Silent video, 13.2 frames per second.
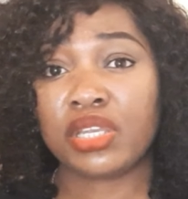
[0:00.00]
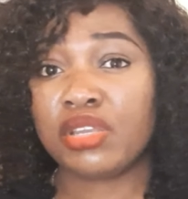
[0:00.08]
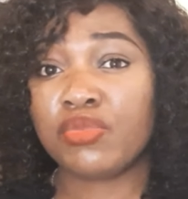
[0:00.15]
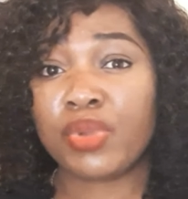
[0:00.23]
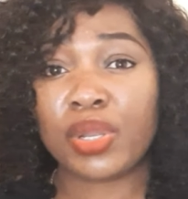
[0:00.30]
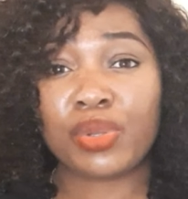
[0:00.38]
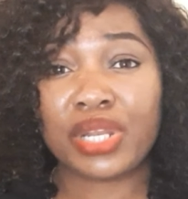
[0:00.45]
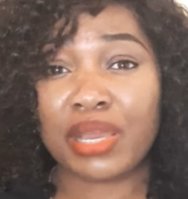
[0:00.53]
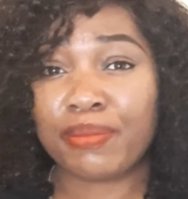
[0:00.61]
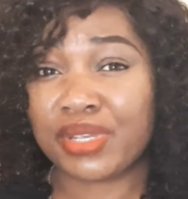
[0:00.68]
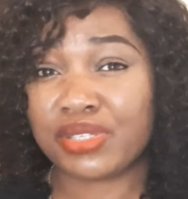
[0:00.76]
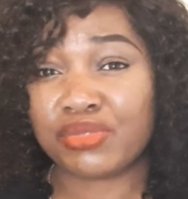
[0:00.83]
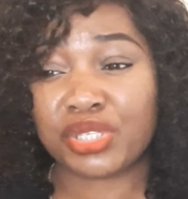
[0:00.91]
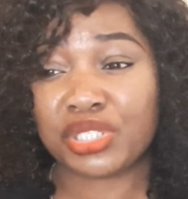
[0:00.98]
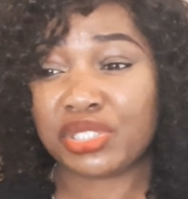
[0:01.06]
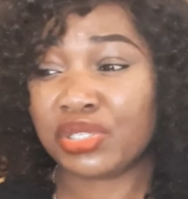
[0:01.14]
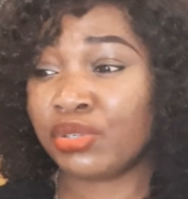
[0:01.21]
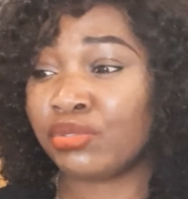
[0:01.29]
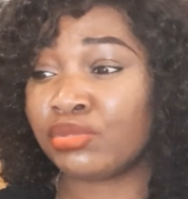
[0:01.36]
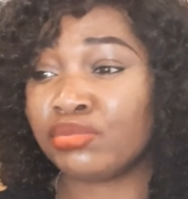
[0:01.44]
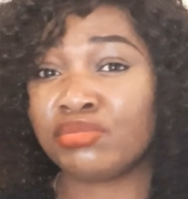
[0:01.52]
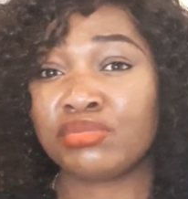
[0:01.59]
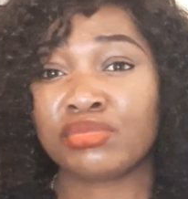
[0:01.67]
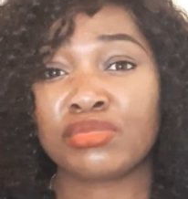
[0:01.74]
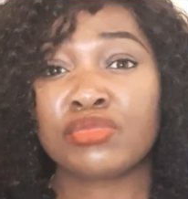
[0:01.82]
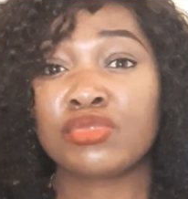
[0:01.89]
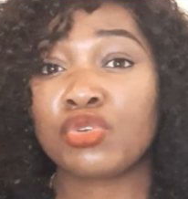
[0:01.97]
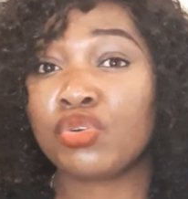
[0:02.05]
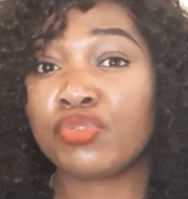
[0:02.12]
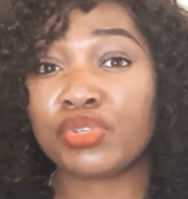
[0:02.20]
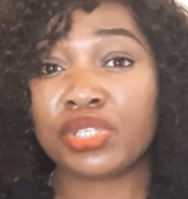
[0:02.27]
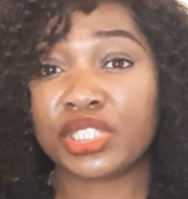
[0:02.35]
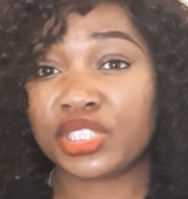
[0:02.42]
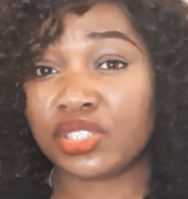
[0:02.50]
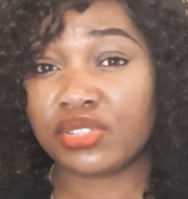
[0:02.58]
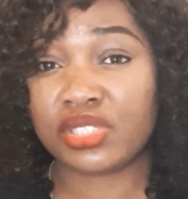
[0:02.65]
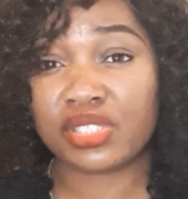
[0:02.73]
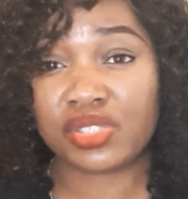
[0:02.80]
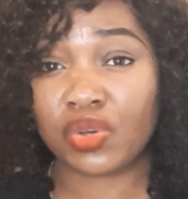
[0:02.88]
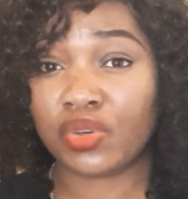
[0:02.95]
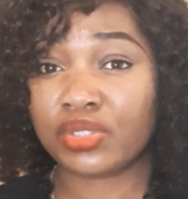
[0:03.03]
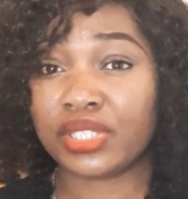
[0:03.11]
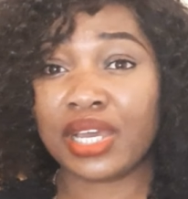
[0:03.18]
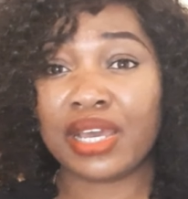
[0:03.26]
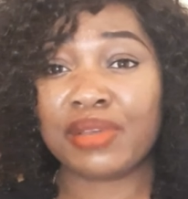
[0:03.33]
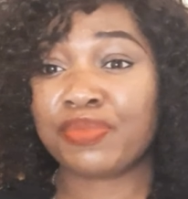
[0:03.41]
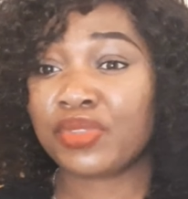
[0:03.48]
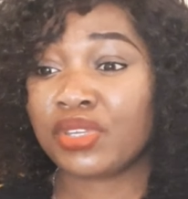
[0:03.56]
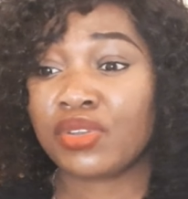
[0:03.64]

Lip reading: irregular menstruation, ovulation disorder,